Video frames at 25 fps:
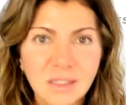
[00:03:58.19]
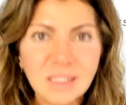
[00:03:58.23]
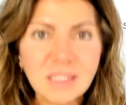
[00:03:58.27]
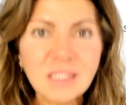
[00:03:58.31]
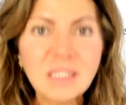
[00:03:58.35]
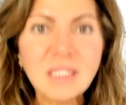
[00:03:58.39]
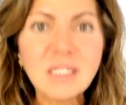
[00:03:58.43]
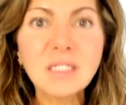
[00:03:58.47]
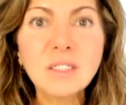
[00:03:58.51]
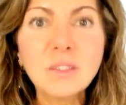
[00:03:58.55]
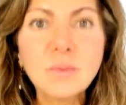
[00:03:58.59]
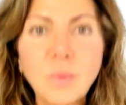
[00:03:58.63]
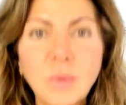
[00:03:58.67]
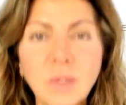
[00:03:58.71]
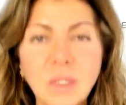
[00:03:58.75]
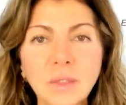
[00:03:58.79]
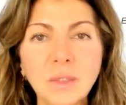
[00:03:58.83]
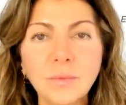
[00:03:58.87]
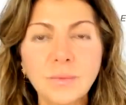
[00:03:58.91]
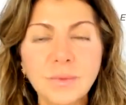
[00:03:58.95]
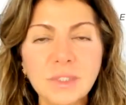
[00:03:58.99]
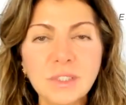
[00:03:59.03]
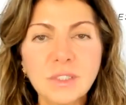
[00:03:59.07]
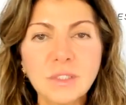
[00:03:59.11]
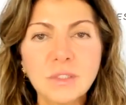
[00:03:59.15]
This is one of
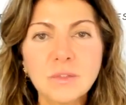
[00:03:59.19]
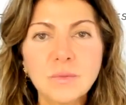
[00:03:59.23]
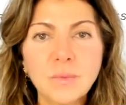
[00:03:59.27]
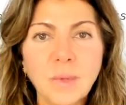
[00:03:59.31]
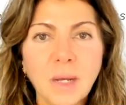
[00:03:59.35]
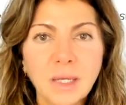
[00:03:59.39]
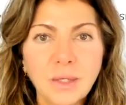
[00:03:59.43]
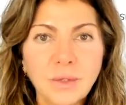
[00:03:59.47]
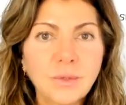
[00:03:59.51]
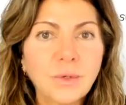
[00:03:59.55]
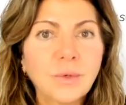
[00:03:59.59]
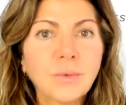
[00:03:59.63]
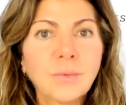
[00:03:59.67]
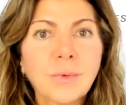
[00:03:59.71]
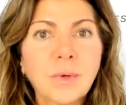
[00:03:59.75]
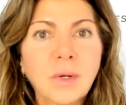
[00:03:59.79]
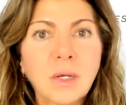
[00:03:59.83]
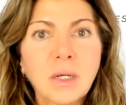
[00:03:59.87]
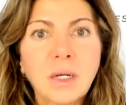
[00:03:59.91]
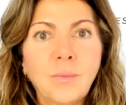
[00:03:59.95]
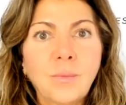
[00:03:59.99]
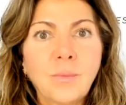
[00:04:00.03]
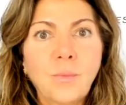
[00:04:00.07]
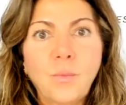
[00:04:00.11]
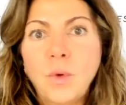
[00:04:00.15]
the reasons why you don't
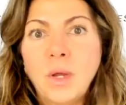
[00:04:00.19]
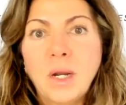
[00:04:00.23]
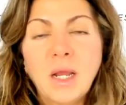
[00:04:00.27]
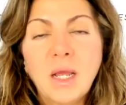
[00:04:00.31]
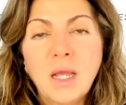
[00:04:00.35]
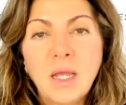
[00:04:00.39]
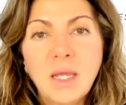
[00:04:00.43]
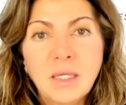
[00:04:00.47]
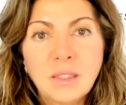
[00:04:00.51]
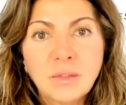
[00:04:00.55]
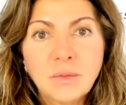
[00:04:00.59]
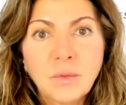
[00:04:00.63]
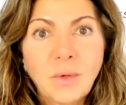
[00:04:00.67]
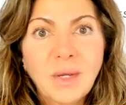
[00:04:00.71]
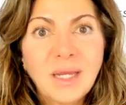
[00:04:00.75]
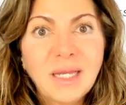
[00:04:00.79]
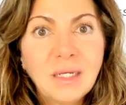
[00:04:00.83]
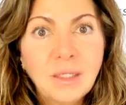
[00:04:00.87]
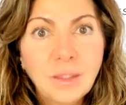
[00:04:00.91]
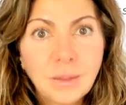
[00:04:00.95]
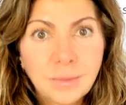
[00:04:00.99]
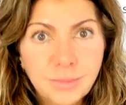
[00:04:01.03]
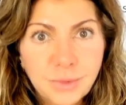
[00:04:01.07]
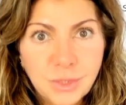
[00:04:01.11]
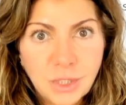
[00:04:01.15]
want to handle
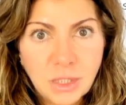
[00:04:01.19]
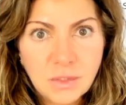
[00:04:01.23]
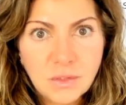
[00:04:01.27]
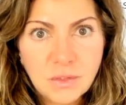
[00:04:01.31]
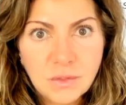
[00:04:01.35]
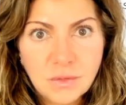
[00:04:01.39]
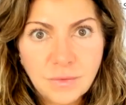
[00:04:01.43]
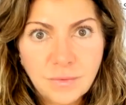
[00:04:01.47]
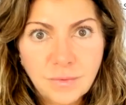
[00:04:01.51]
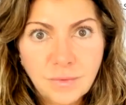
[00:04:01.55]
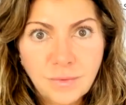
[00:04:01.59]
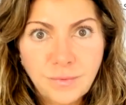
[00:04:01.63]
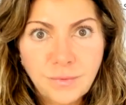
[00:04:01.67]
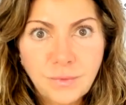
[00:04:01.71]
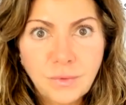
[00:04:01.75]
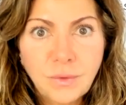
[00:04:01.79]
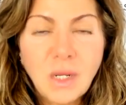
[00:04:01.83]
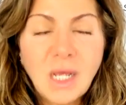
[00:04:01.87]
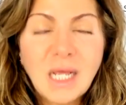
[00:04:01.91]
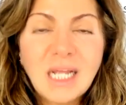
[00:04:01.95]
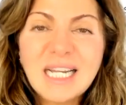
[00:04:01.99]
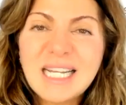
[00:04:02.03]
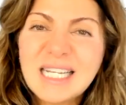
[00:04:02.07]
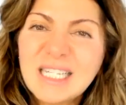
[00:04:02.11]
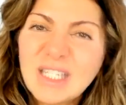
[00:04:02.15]
any objections over the phone,
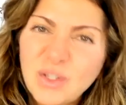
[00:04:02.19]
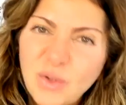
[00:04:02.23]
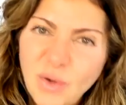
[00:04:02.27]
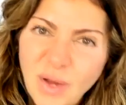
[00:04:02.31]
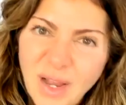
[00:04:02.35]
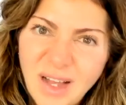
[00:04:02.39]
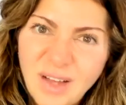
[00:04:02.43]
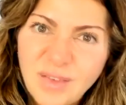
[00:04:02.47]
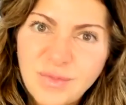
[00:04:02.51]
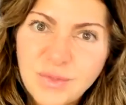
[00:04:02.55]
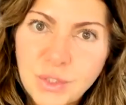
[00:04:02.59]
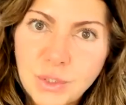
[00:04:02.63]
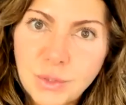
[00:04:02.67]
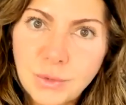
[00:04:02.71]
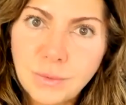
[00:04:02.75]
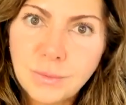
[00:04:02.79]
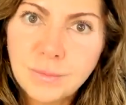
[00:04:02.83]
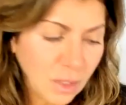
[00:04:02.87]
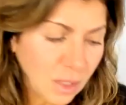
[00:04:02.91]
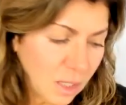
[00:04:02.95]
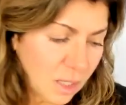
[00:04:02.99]
unless you have to.